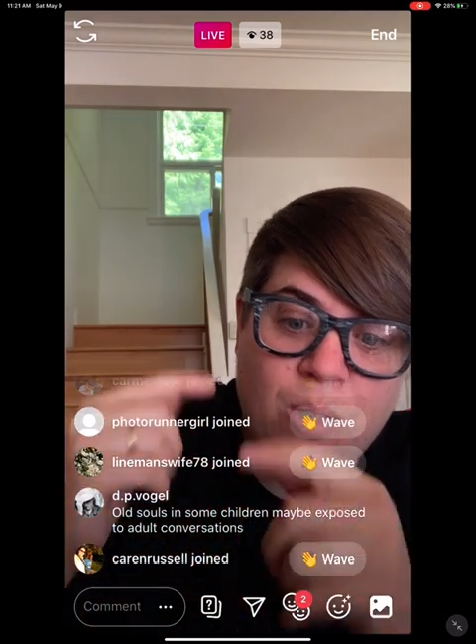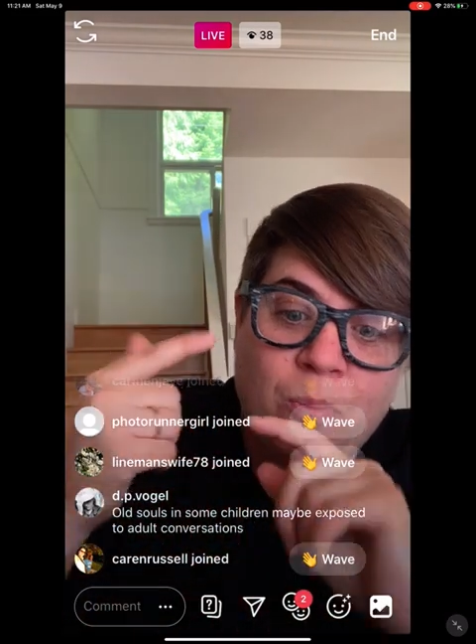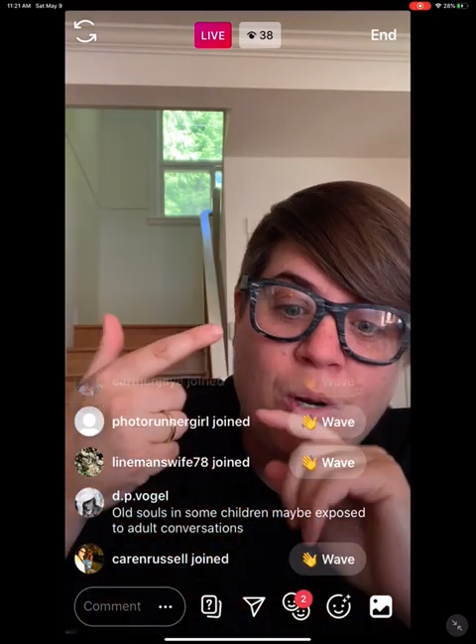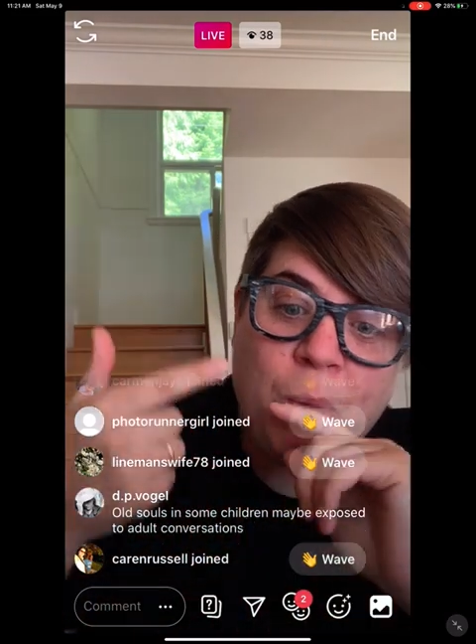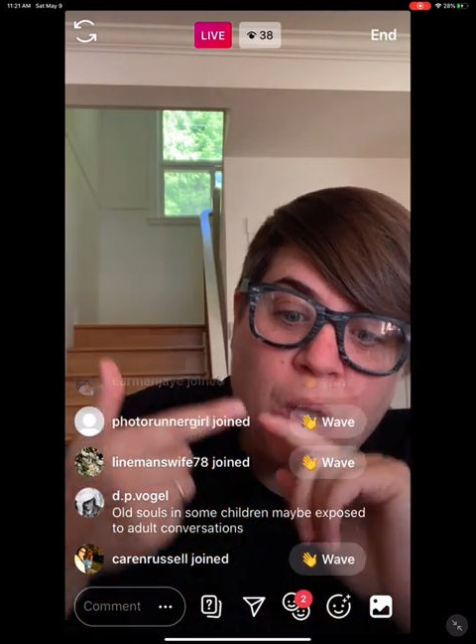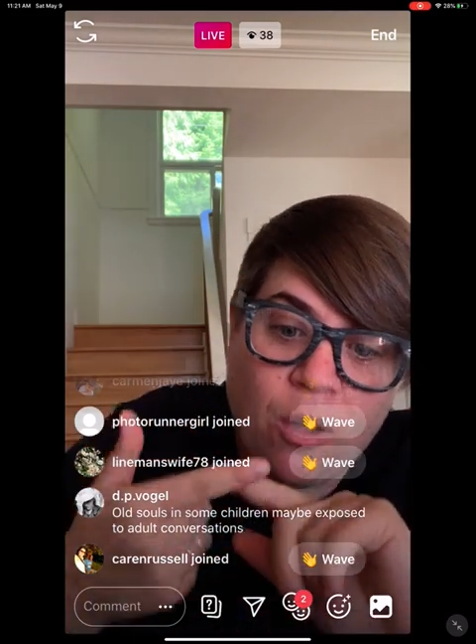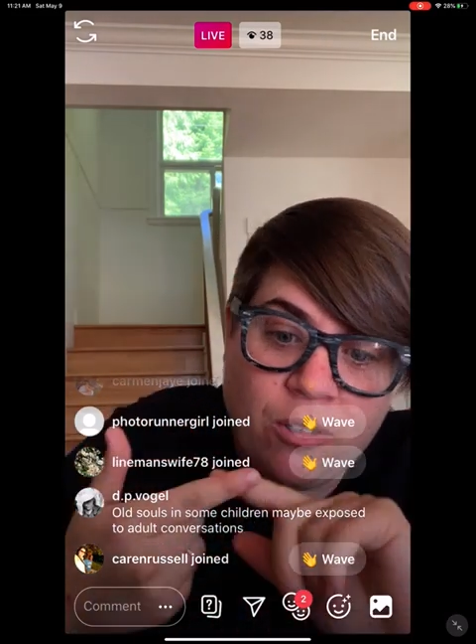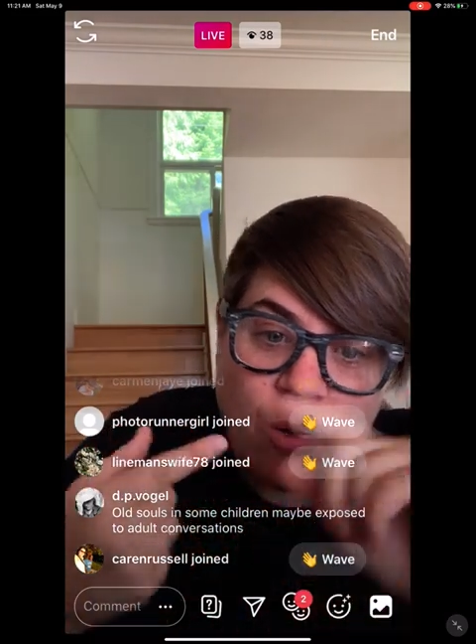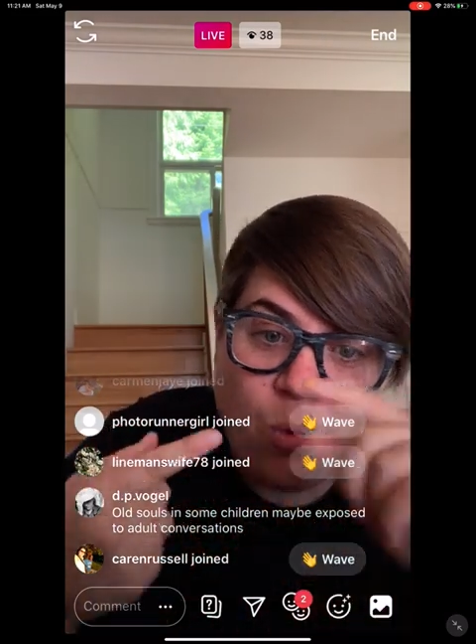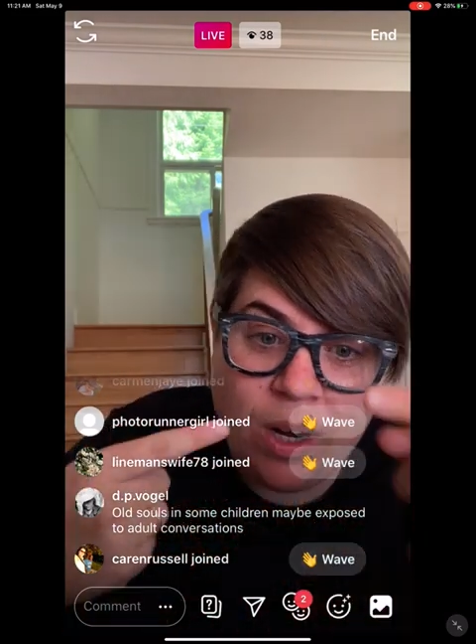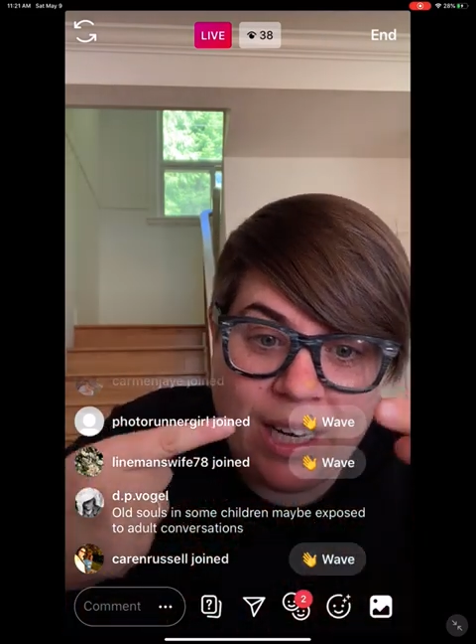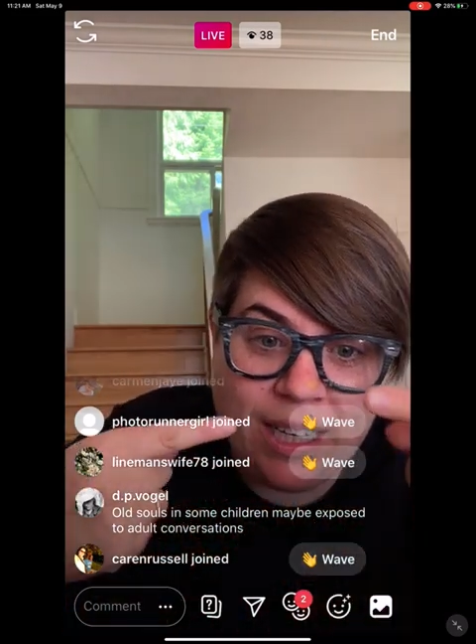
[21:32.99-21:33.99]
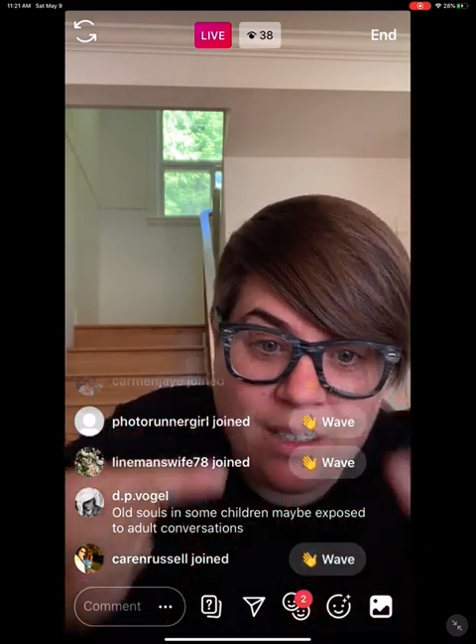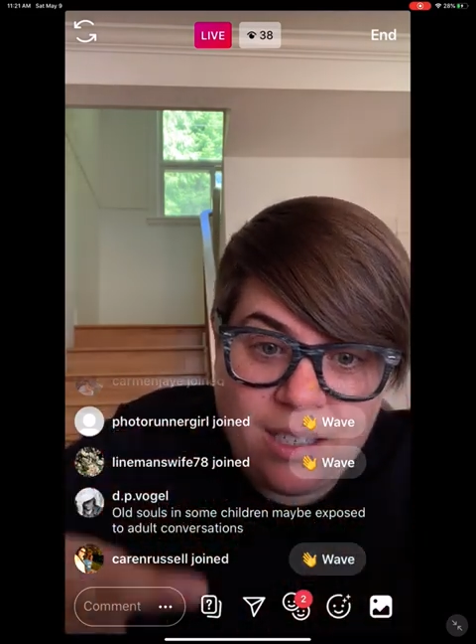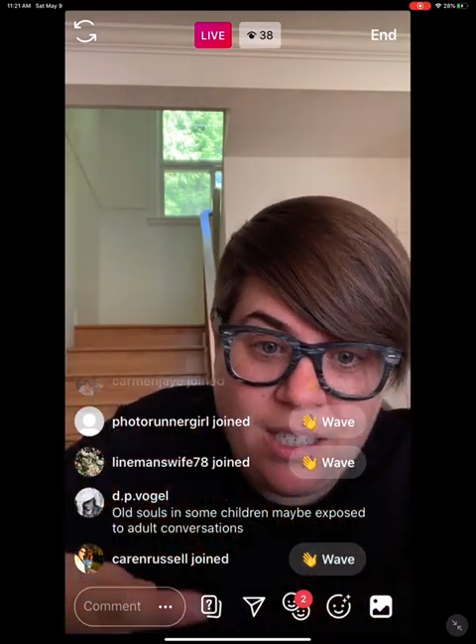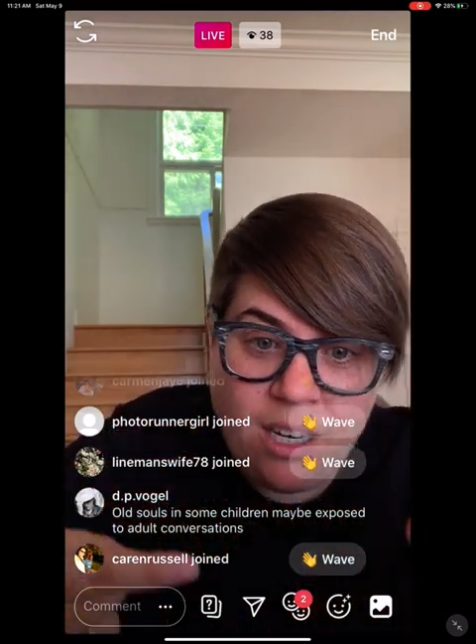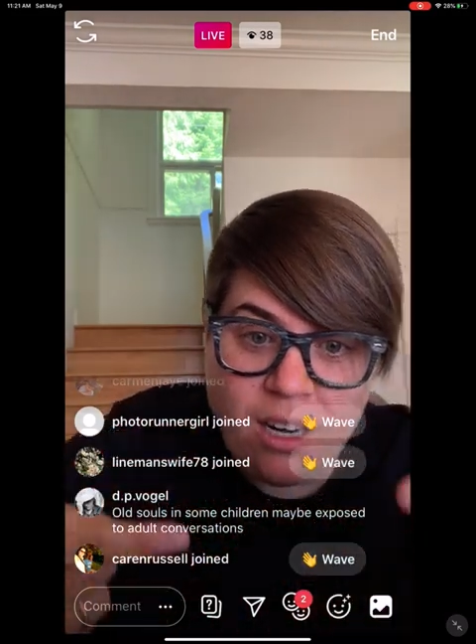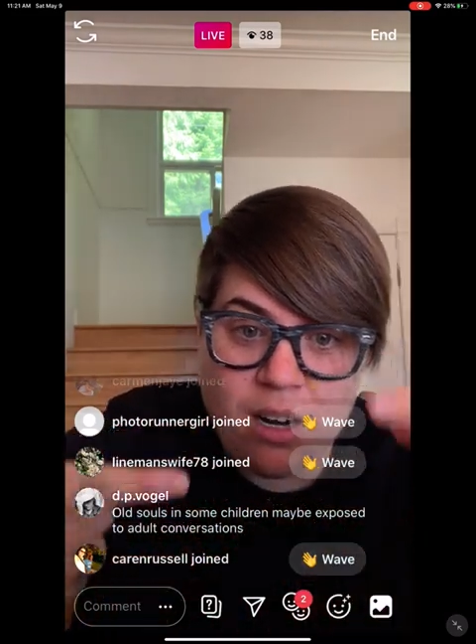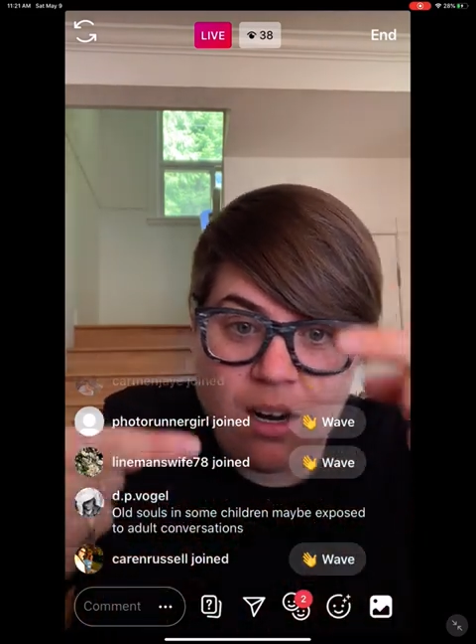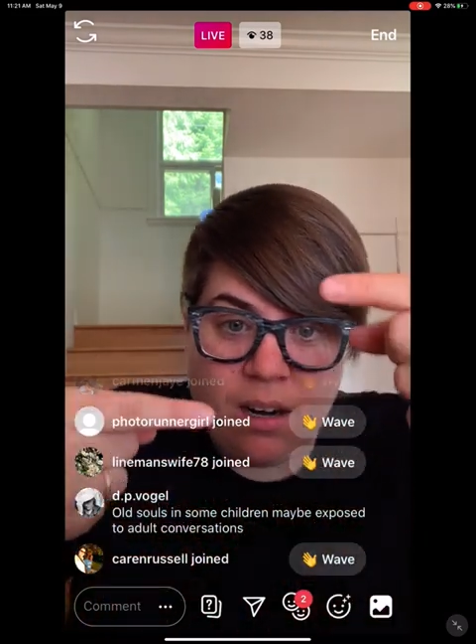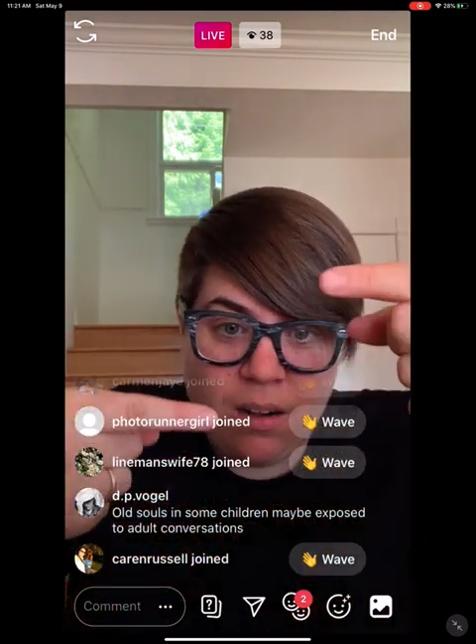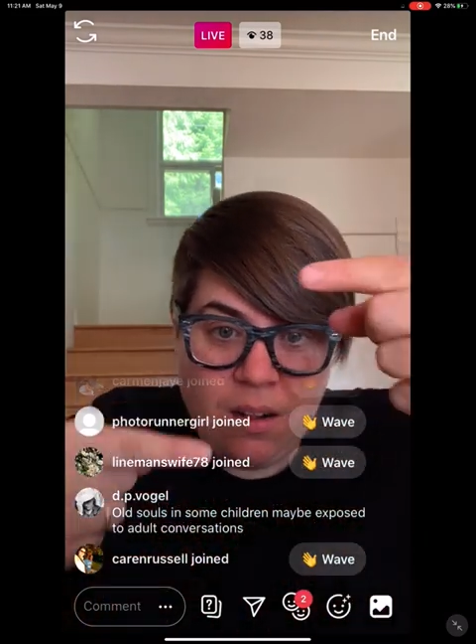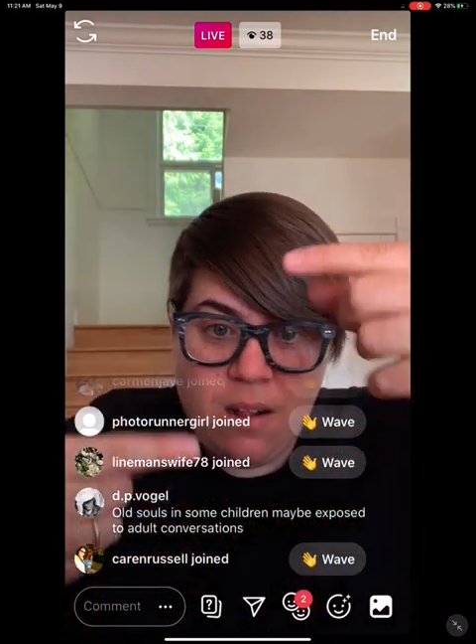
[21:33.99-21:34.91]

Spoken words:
but we also want to consider